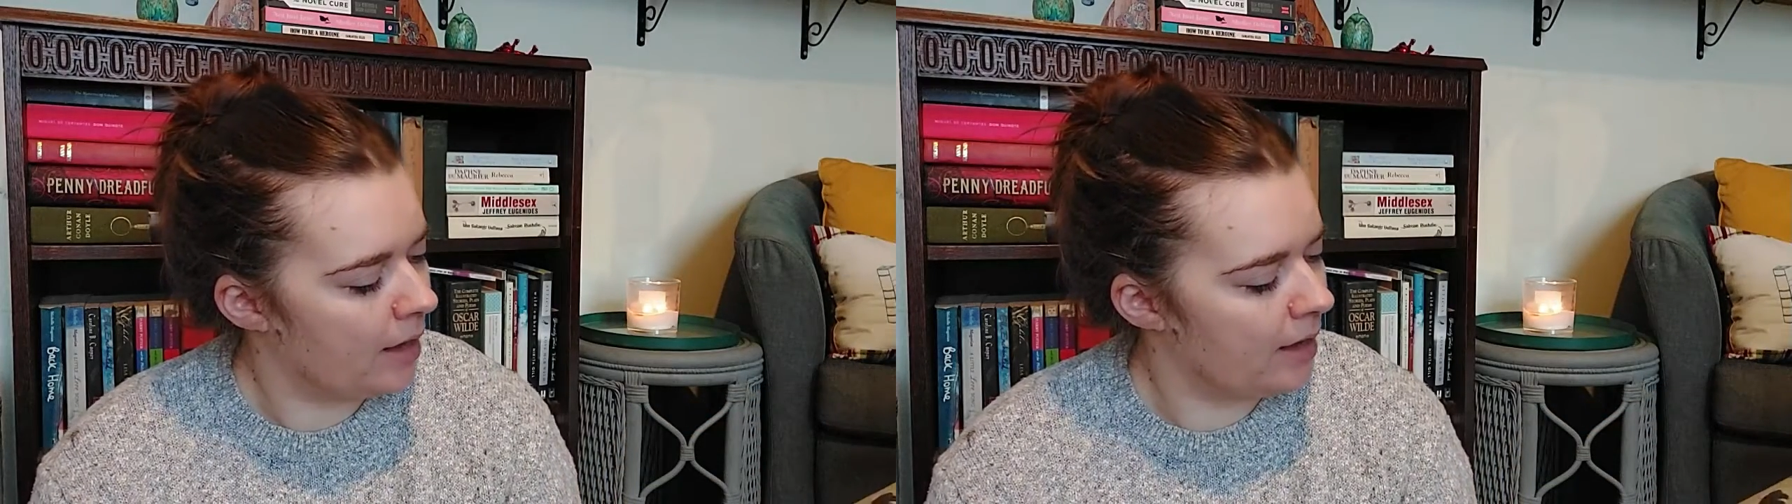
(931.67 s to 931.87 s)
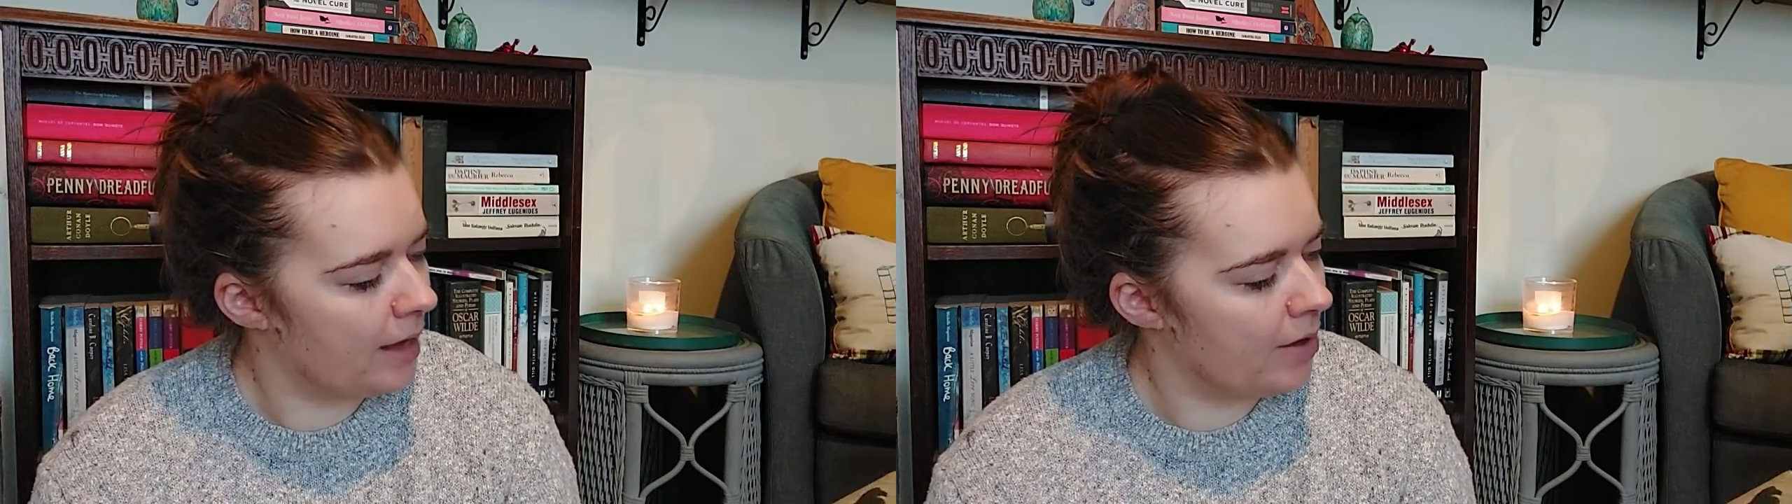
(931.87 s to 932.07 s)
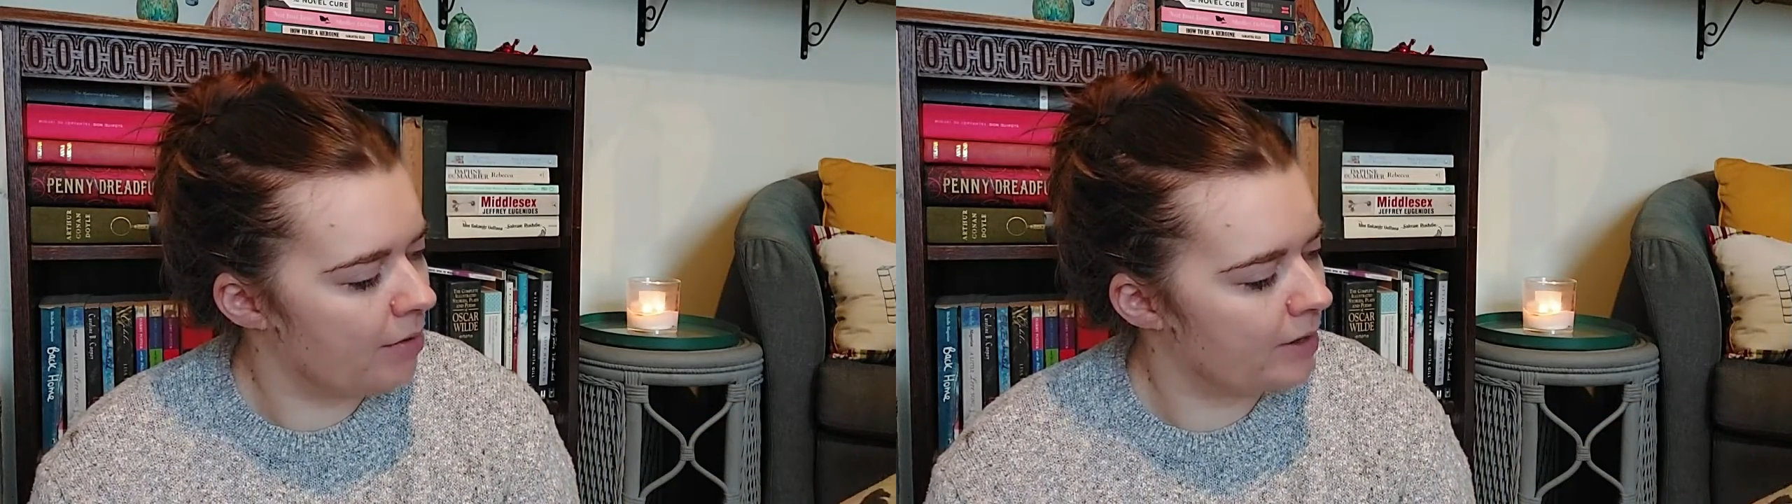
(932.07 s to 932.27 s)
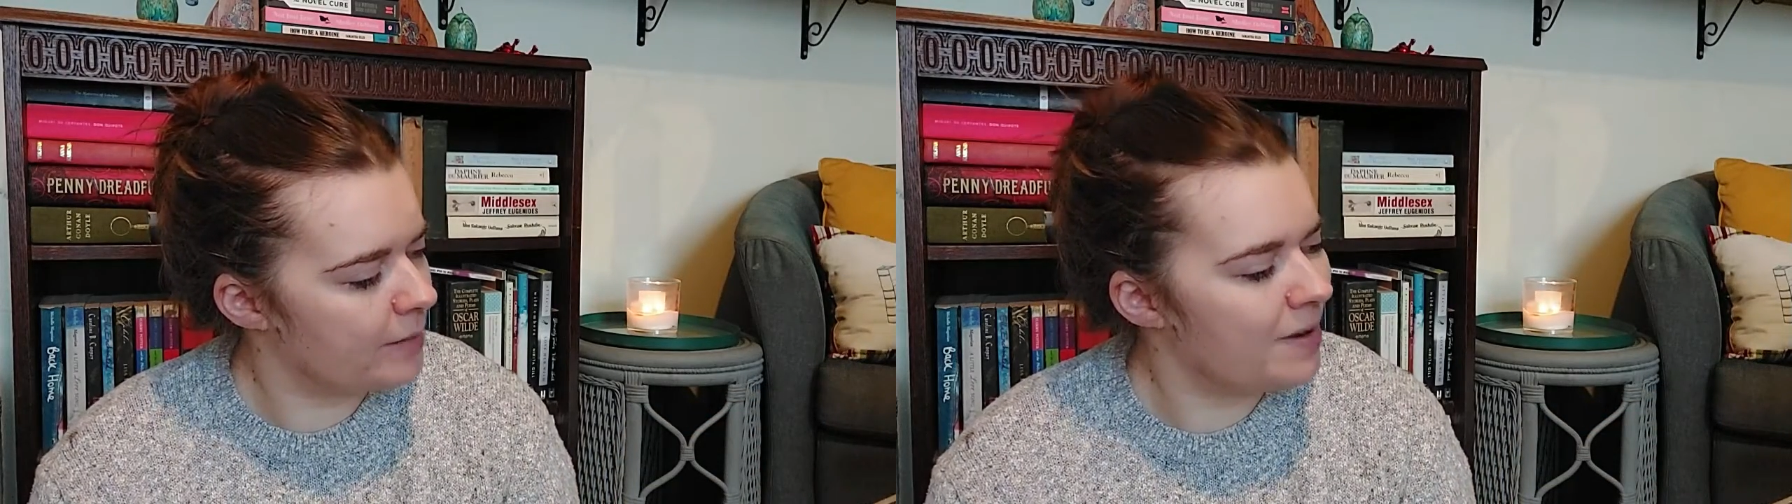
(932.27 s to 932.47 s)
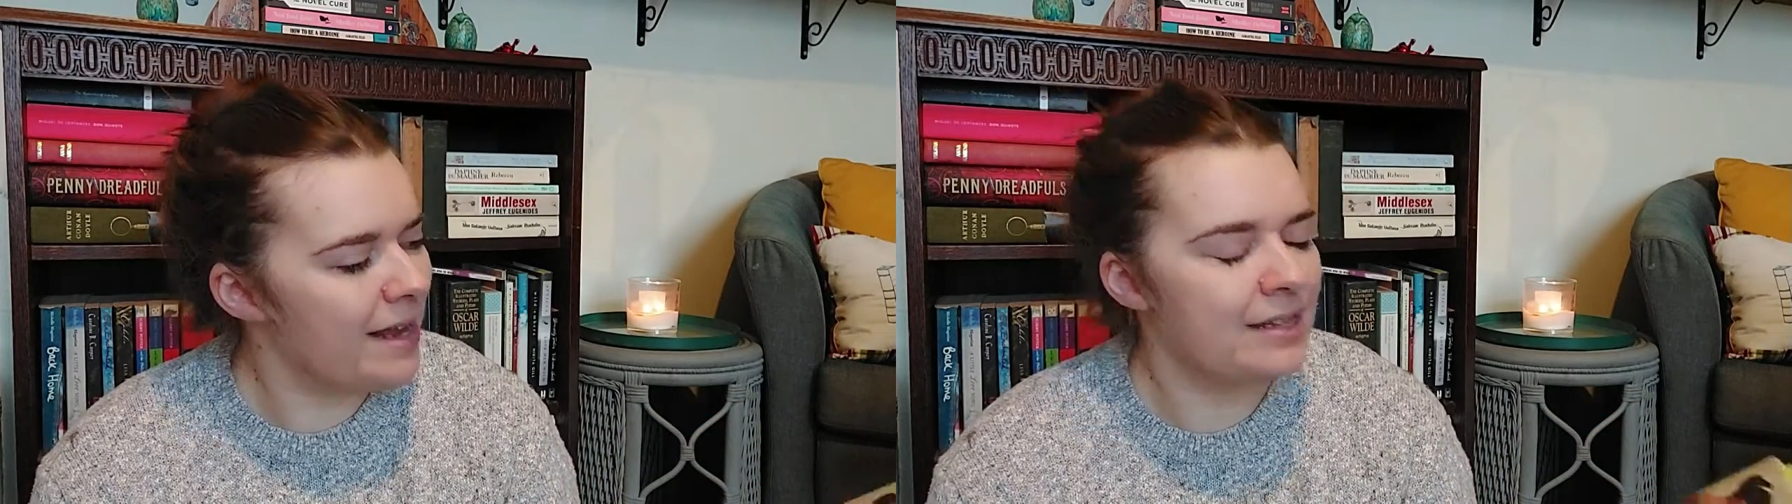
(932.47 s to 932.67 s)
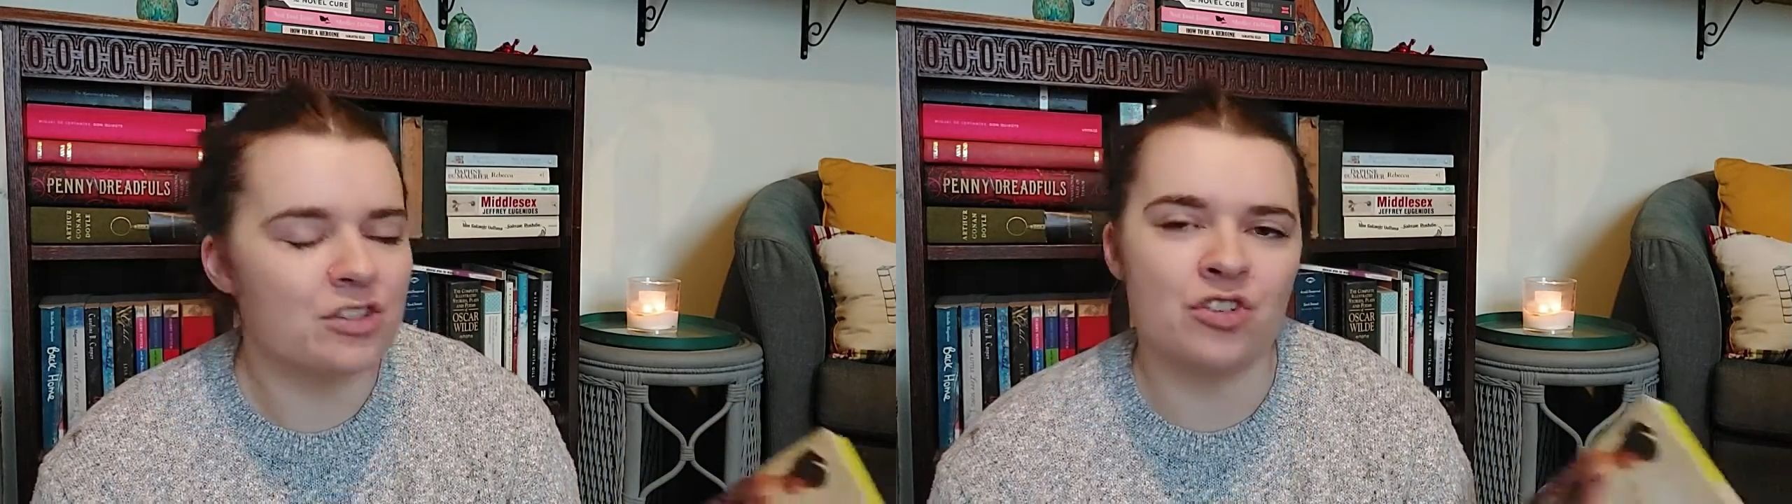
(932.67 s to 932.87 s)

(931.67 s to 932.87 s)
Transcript: Now, this one is